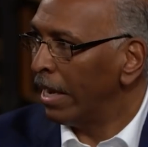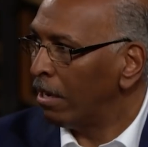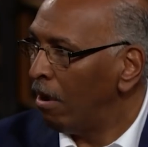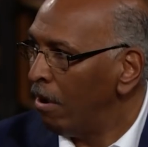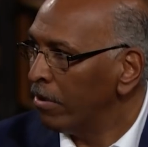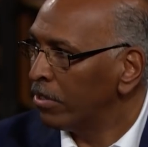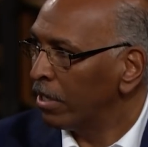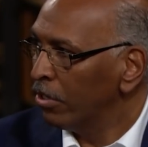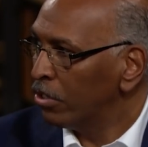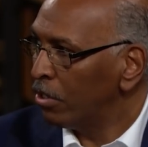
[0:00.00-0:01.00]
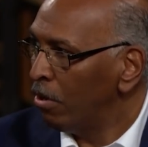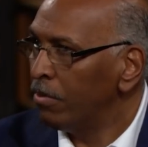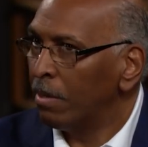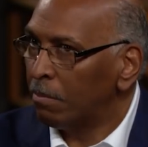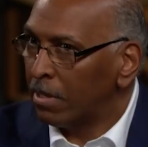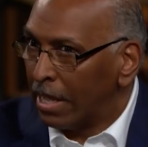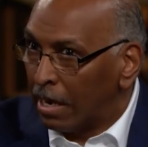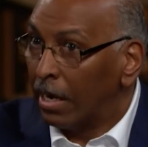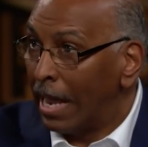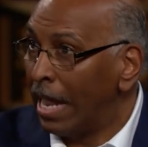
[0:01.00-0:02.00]
that cause the concern that
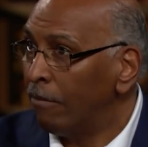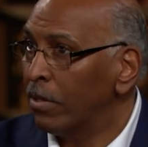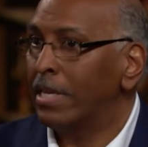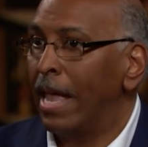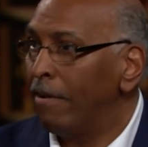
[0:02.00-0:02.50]
a lot of us have.